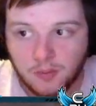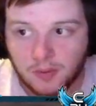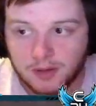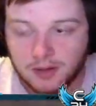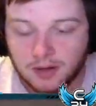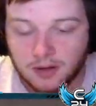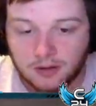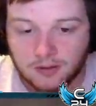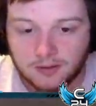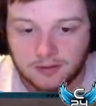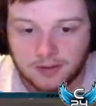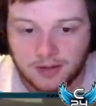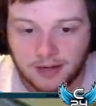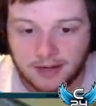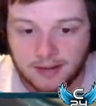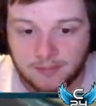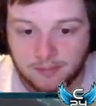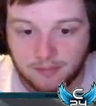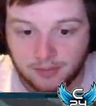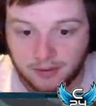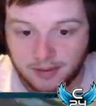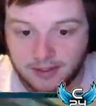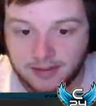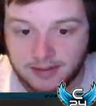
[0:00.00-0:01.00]
want to
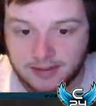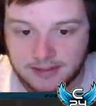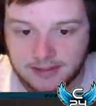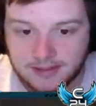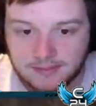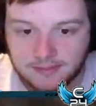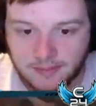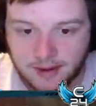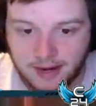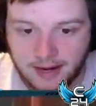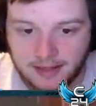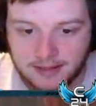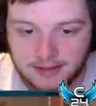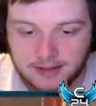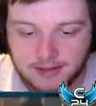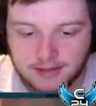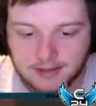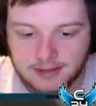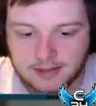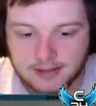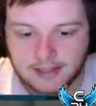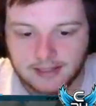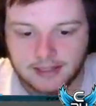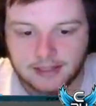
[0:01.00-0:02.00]
like play these
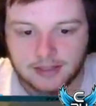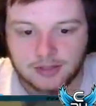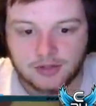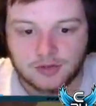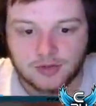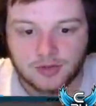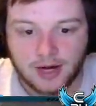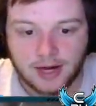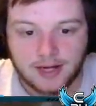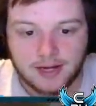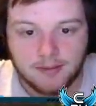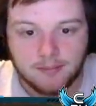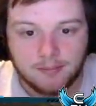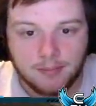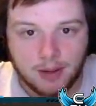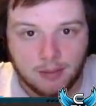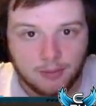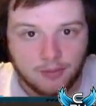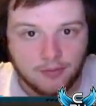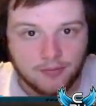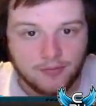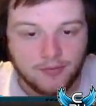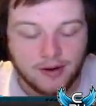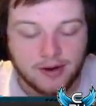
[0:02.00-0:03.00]
matches is try to
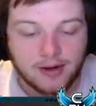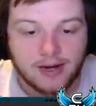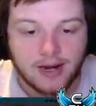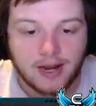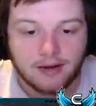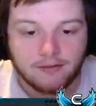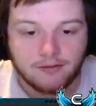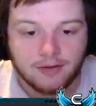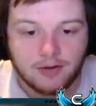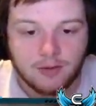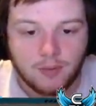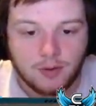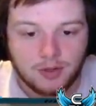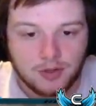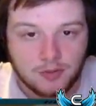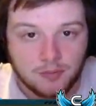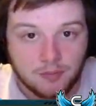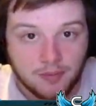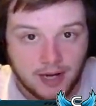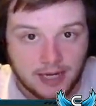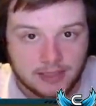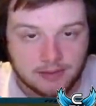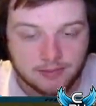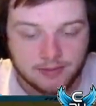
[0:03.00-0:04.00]
bubble fight everyone you
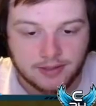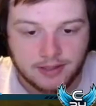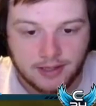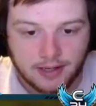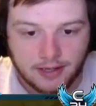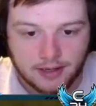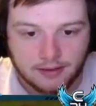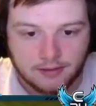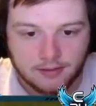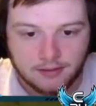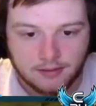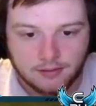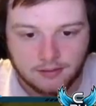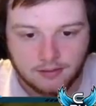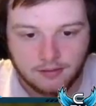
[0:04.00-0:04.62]
possibly can.